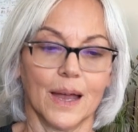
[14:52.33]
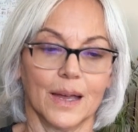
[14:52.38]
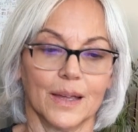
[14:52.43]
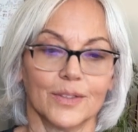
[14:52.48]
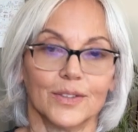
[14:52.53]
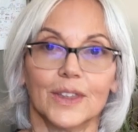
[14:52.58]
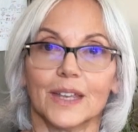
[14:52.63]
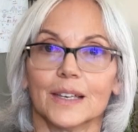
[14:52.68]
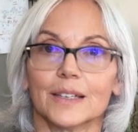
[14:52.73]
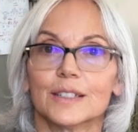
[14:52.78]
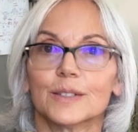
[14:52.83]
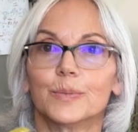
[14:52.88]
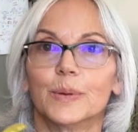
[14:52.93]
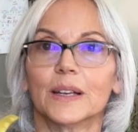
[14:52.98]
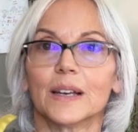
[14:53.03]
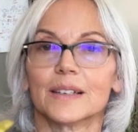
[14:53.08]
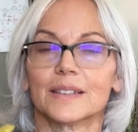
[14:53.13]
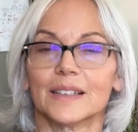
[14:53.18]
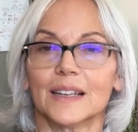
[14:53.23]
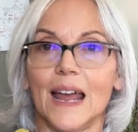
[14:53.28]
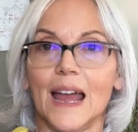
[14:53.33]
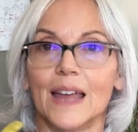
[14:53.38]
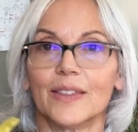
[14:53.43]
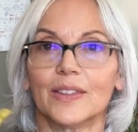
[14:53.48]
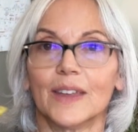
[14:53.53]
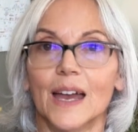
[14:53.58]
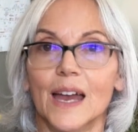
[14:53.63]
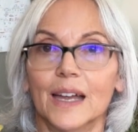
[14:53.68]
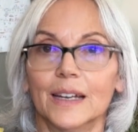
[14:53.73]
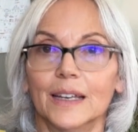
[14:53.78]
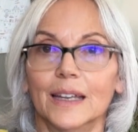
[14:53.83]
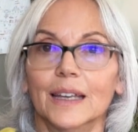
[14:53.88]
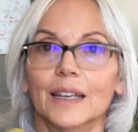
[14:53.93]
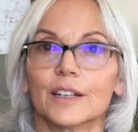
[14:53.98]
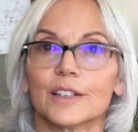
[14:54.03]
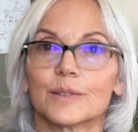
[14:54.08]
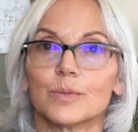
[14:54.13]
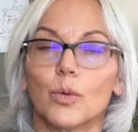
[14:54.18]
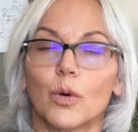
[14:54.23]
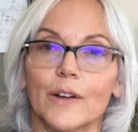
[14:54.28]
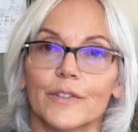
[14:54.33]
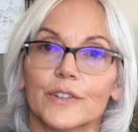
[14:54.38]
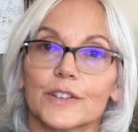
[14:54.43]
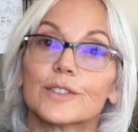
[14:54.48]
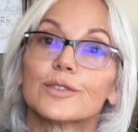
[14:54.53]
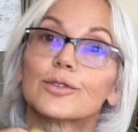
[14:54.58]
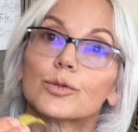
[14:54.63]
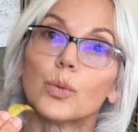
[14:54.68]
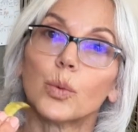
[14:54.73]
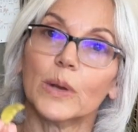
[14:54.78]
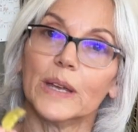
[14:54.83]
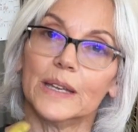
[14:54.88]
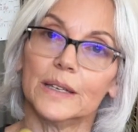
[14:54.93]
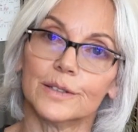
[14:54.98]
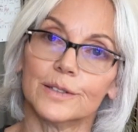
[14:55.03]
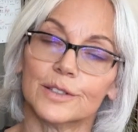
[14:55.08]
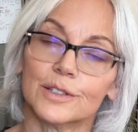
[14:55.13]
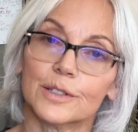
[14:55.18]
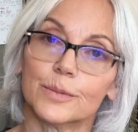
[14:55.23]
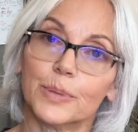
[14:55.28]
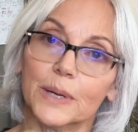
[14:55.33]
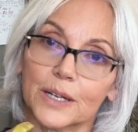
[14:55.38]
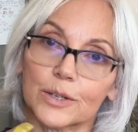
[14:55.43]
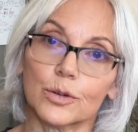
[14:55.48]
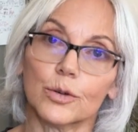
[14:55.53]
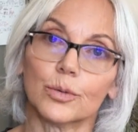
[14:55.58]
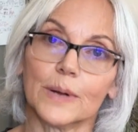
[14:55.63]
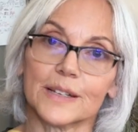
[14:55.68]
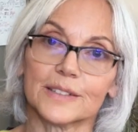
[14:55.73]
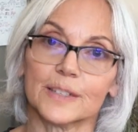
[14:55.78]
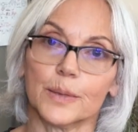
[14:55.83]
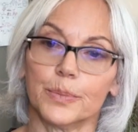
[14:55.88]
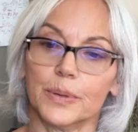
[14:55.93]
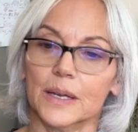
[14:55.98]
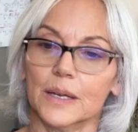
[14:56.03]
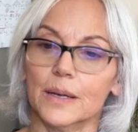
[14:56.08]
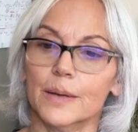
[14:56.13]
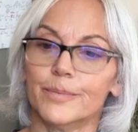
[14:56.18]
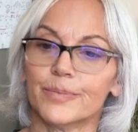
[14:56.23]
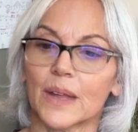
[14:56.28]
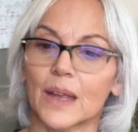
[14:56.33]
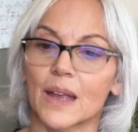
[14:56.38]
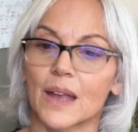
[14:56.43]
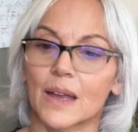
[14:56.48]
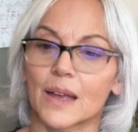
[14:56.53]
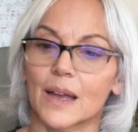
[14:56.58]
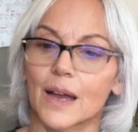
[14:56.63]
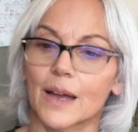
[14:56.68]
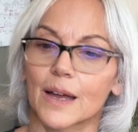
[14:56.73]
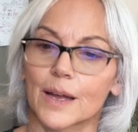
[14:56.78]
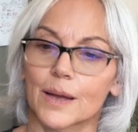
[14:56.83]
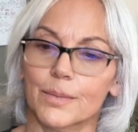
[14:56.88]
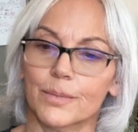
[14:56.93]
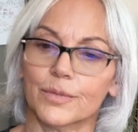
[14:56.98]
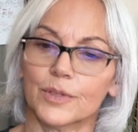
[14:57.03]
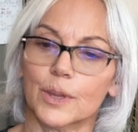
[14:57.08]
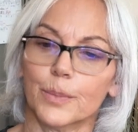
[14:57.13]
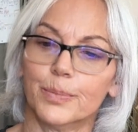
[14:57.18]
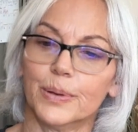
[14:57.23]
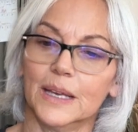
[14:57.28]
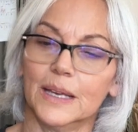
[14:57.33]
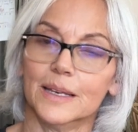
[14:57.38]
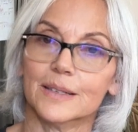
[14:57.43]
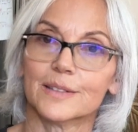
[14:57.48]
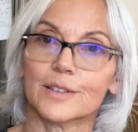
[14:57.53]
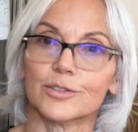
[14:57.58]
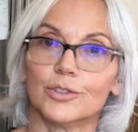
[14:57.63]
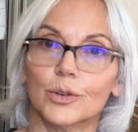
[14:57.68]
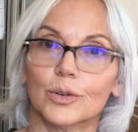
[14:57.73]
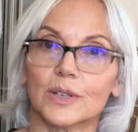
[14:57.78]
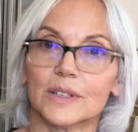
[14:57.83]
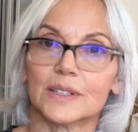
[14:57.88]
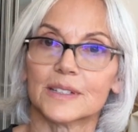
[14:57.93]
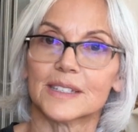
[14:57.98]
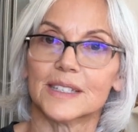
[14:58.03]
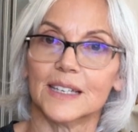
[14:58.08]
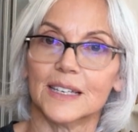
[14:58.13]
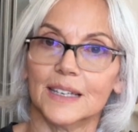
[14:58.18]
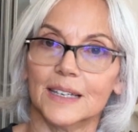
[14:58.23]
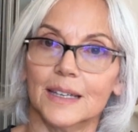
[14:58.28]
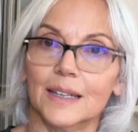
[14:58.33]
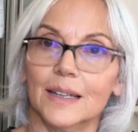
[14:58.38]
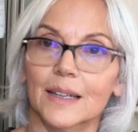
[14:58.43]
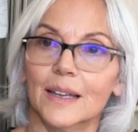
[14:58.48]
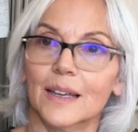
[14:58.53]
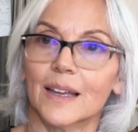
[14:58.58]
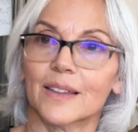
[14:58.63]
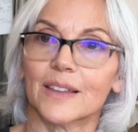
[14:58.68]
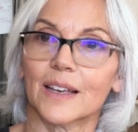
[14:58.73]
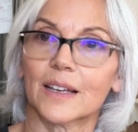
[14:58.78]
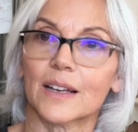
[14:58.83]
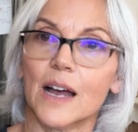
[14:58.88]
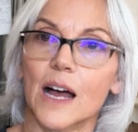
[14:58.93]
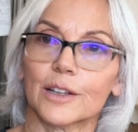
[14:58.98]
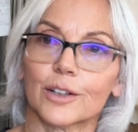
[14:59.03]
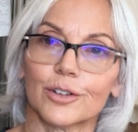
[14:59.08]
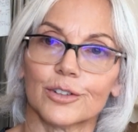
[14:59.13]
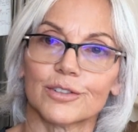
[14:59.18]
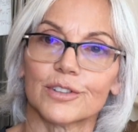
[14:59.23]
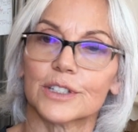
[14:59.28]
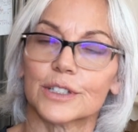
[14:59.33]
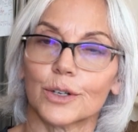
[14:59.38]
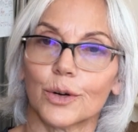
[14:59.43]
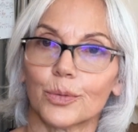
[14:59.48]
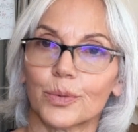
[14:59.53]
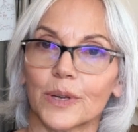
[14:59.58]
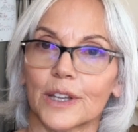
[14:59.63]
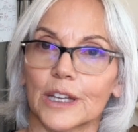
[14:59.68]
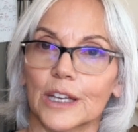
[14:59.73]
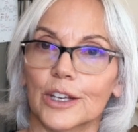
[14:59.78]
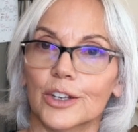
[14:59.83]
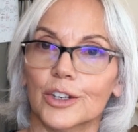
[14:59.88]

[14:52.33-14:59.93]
This, because it had the honey, it is more of a sweetened pickle recipe. The peas, as you can see, the color is still really